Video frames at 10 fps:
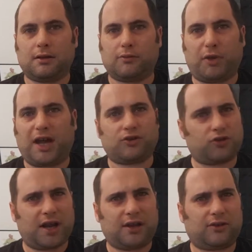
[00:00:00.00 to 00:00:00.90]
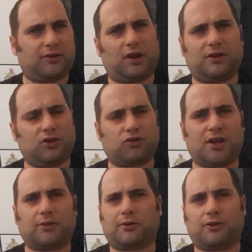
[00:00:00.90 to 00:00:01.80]
but trans, because I don't think
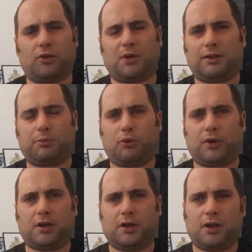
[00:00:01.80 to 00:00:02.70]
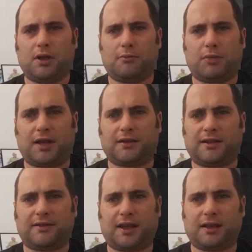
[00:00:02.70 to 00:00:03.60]
trans was a term at that point, but they
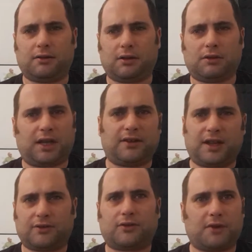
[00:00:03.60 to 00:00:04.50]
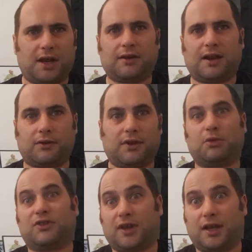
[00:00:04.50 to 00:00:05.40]
say that they dance around everything
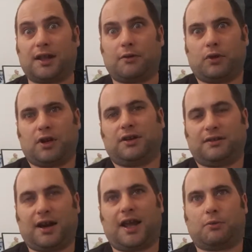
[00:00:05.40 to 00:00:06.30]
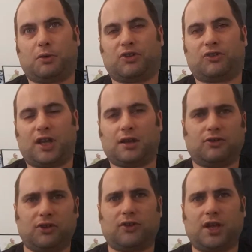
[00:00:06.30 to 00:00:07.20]
but saying that word. Today we're just saying,
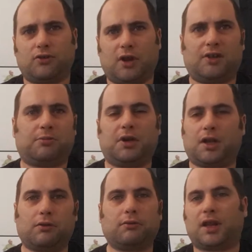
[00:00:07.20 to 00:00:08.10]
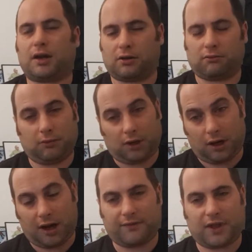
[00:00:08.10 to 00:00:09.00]
just say trans, but no, they don't
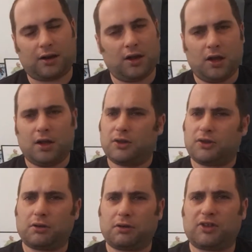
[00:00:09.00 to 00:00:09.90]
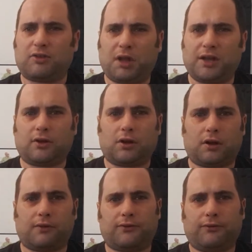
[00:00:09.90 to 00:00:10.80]
have that. So it explains a lot of